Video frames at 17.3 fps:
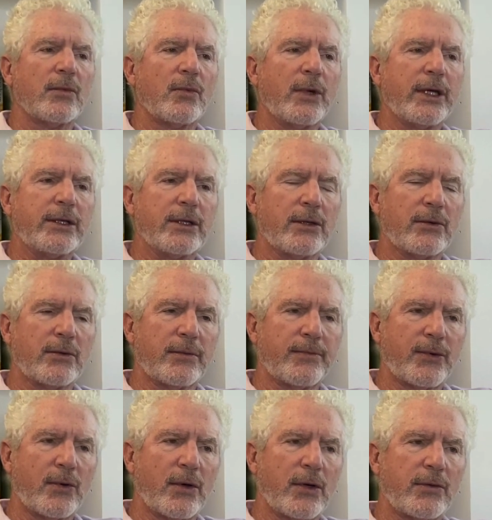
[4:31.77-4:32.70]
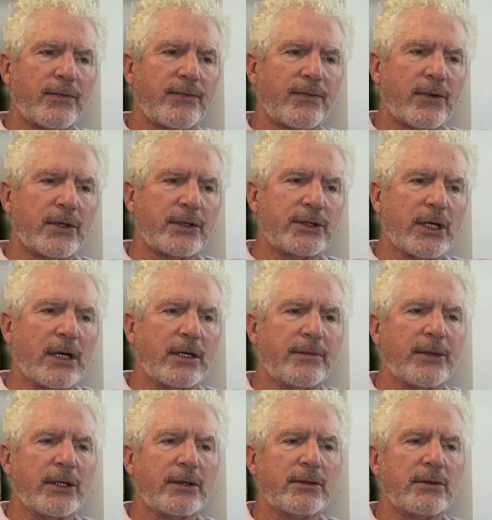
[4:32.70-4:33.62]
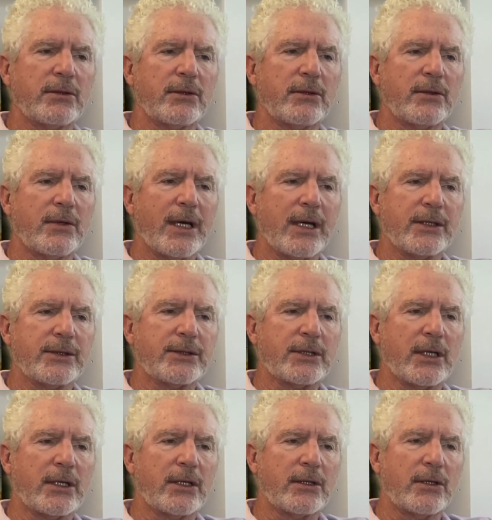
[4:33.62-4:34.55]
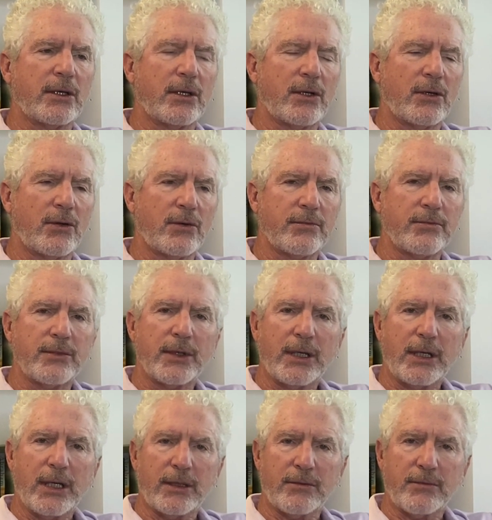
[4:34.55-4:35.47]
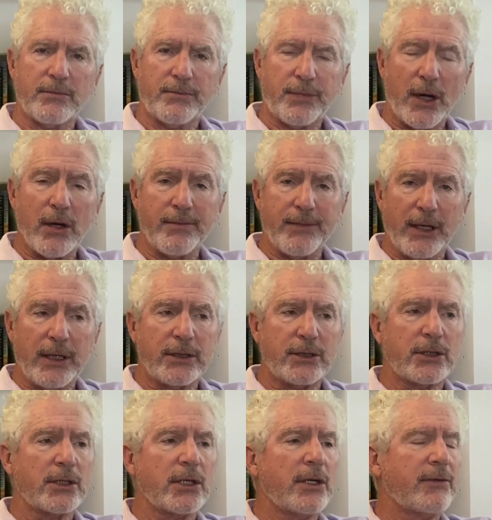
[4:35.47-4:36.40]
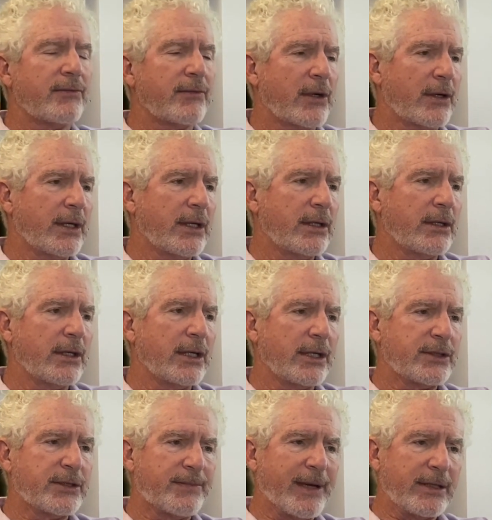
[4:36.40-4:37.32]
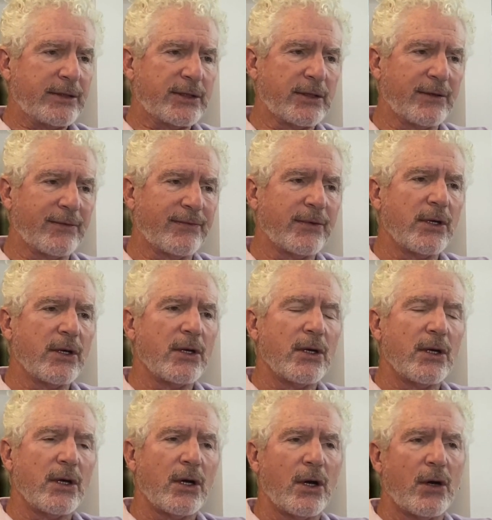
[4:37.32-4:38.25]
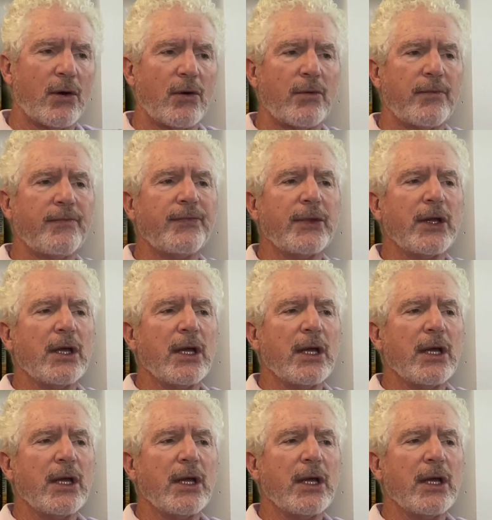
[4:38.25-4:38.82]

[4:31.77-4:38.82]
We did a report for a gentleman who has a home in Palm Beach, very expensive home,